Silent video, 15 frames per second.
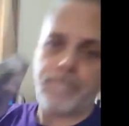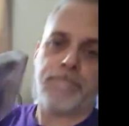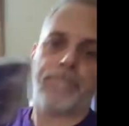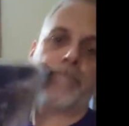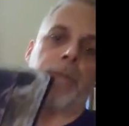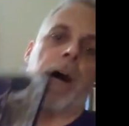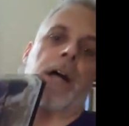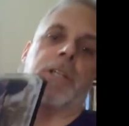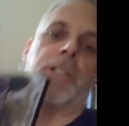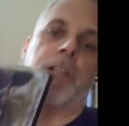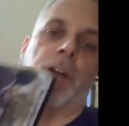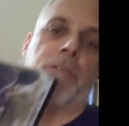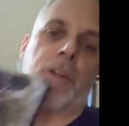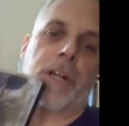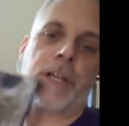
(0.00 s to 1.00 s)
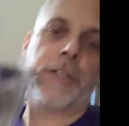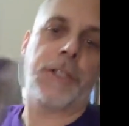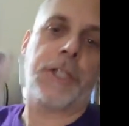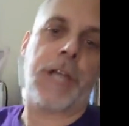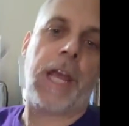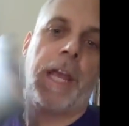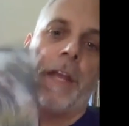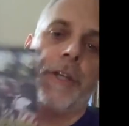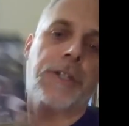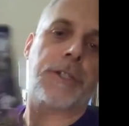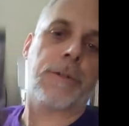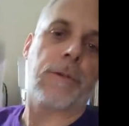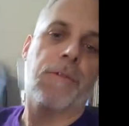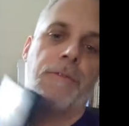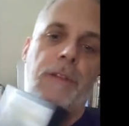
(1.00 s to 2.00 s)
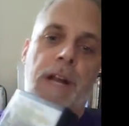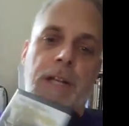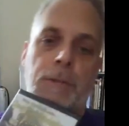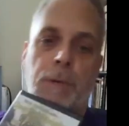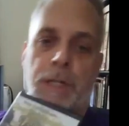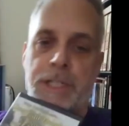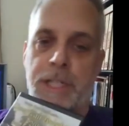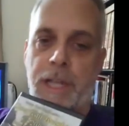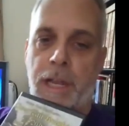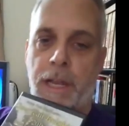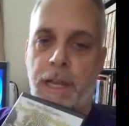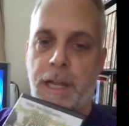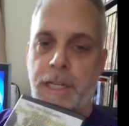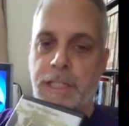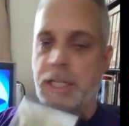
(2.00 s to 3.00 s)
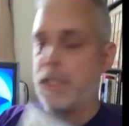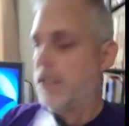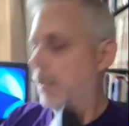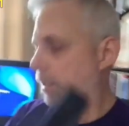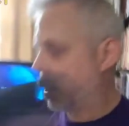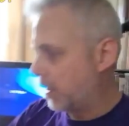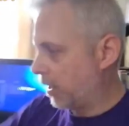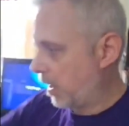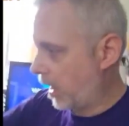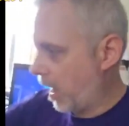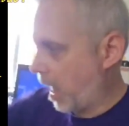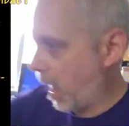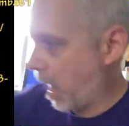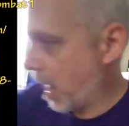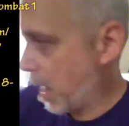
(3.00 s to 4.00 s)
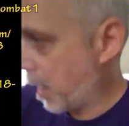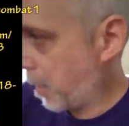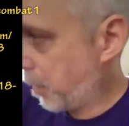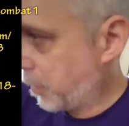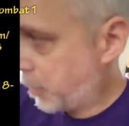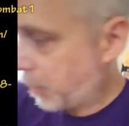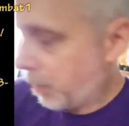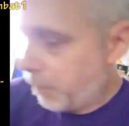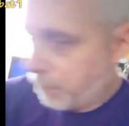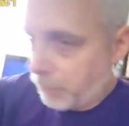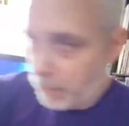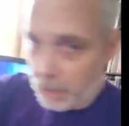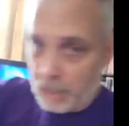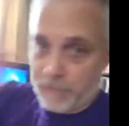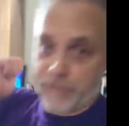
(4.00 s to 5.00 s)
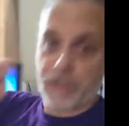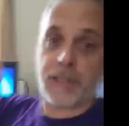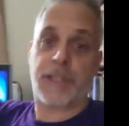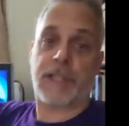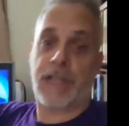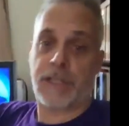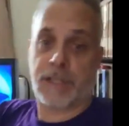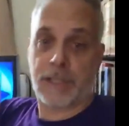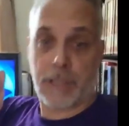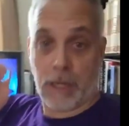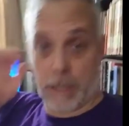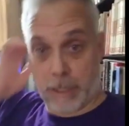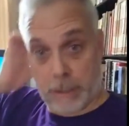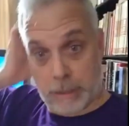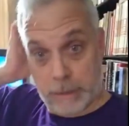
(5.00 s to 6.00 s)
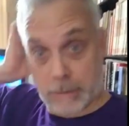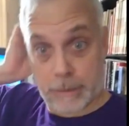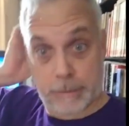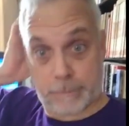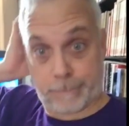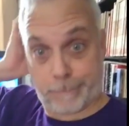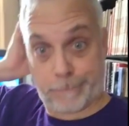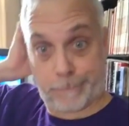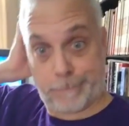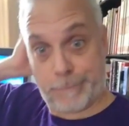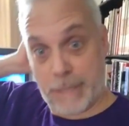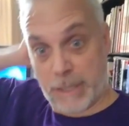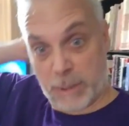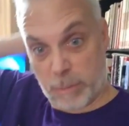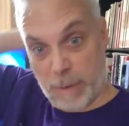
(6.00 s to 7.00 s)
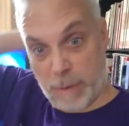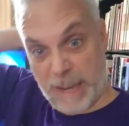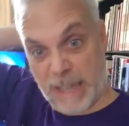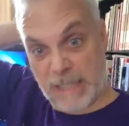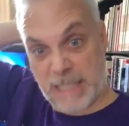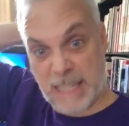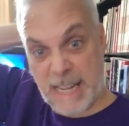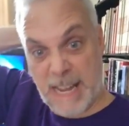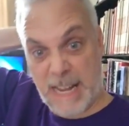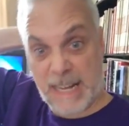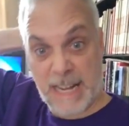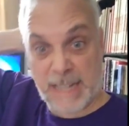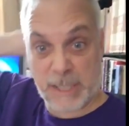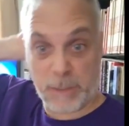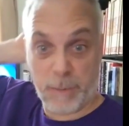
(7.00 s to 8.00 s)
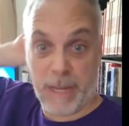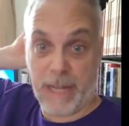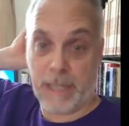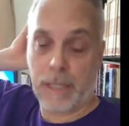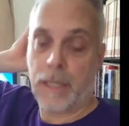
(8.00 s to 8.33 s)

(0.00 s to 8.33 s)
box cover can change to reflect what's in it. And if this gets done this week, today, next week,